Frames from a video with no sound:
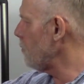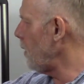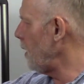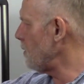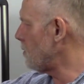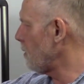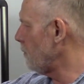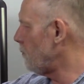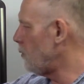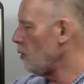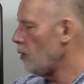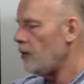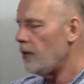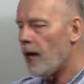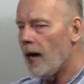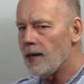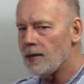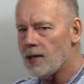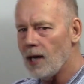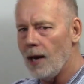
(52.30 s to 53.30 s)
rates of doing
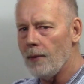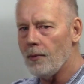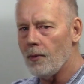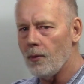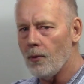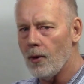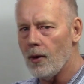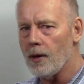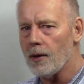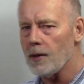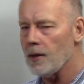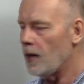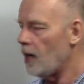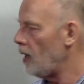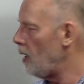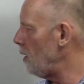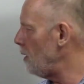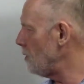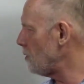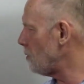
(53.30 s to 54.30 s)
that type of work
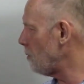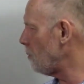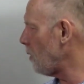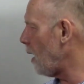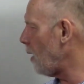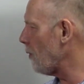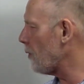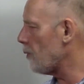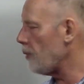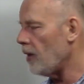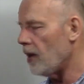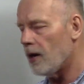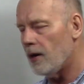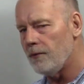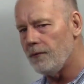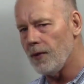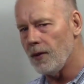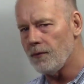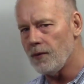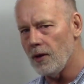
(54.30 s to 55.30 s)
uh, is around
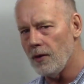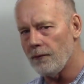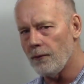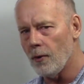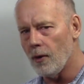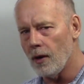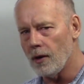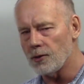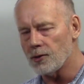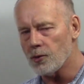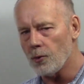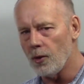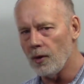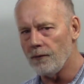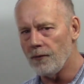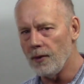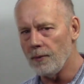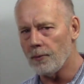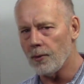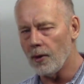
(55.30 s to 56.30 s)
350 to 400 square
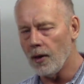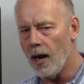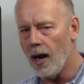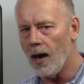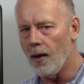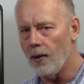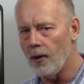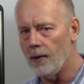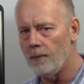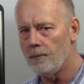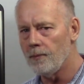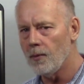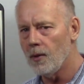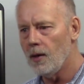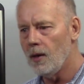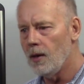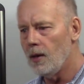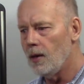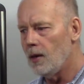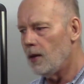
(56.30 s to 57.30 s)
feet per hour.
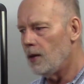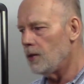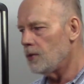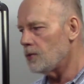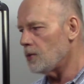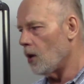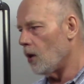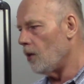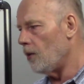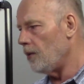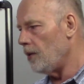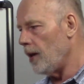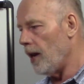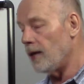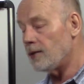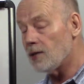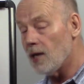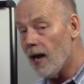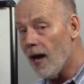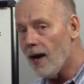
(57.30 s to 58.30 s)
So
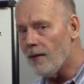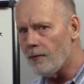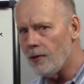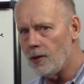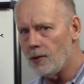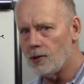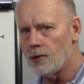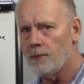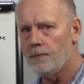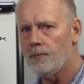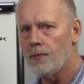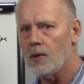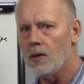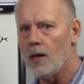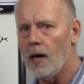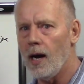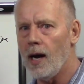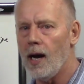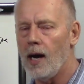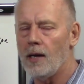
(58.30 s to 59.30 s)
that's an average.
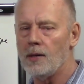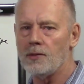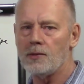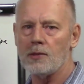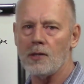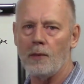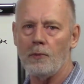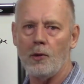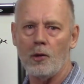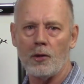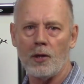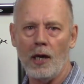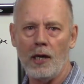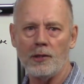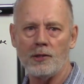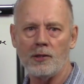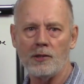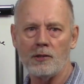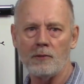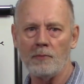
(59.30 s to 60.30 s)
Uh, some
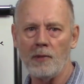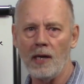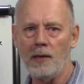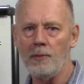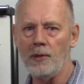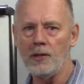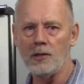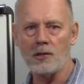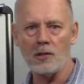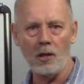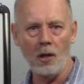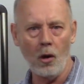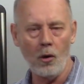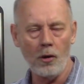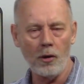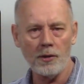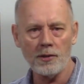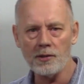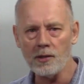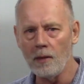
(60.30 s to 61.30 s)
locations may be
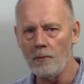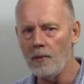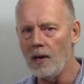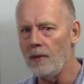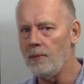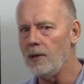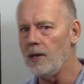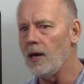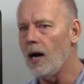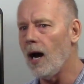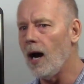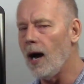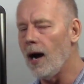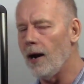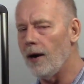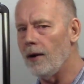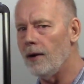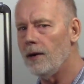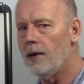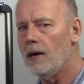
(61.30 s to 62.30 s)
slower, some may be
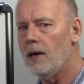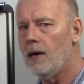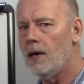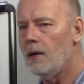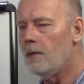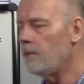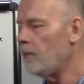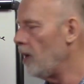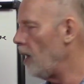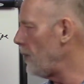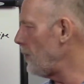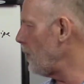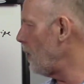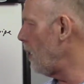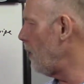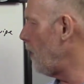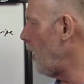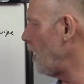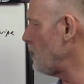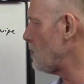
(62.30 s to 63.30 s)
higher, but
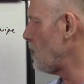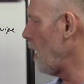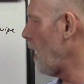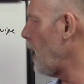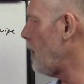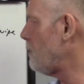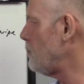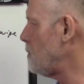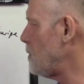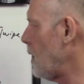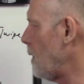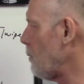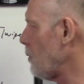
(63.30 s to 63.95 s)
uh, that's the average that